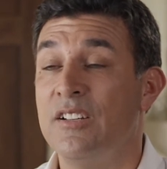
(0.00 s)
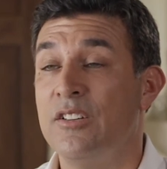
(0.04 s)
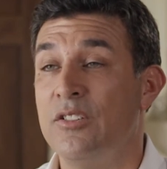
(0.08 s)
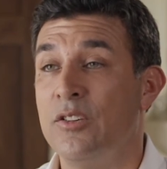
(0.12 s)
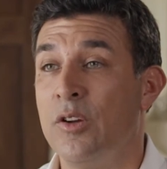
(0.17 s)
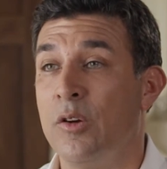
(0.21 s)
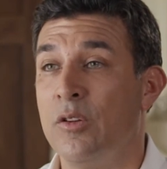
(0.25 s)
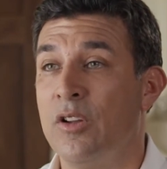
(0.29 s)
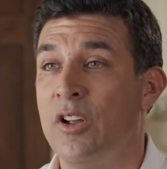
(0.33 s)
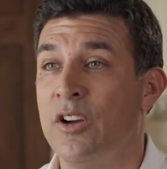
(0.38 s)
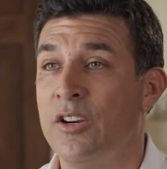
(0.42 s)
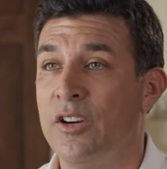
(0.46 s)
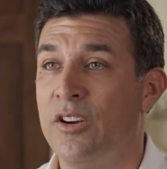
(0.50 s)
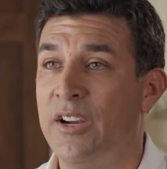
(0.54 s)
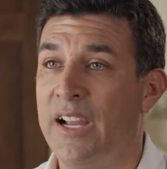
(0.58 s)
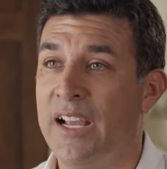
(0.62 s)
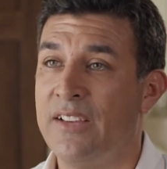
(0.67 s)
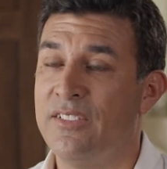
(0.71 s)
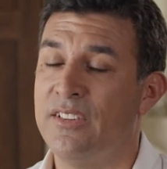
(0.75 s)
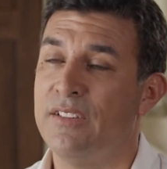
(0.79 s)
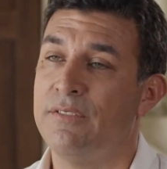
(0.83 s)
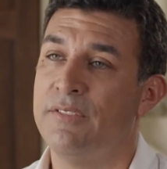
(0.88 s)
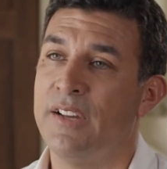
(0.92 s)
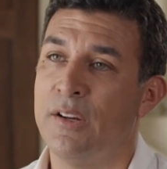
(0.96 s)
no longer
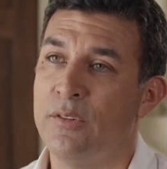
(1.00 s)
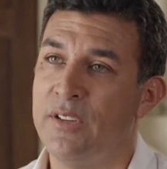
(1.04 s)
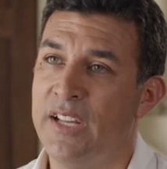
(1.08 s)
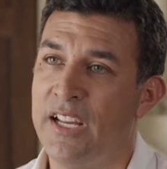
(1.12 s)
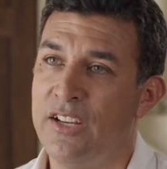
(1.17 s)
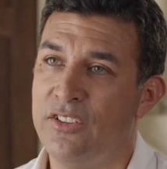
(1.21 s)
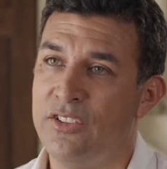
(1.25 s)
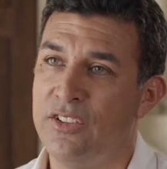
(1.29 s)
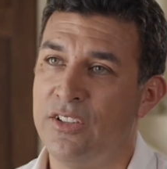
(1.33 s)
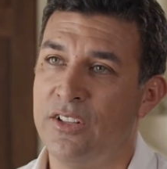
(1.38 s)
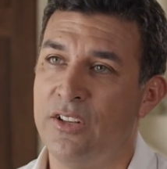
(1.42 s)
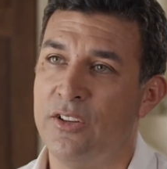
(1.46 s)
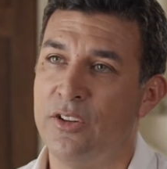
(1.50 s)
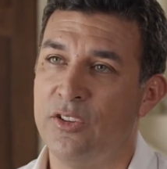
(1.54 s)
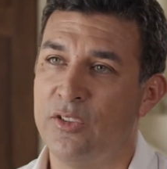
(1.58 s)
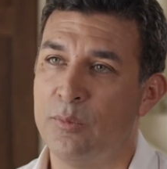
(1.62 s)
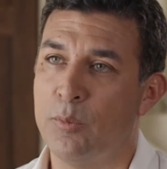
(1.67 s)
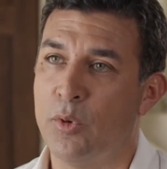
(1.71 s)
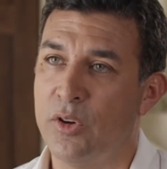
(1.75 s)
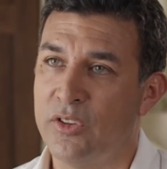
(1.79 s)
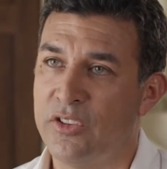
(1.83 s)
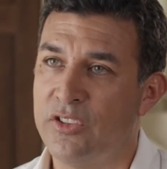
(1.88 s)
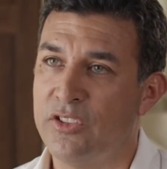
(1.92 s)
has the foundation. There's more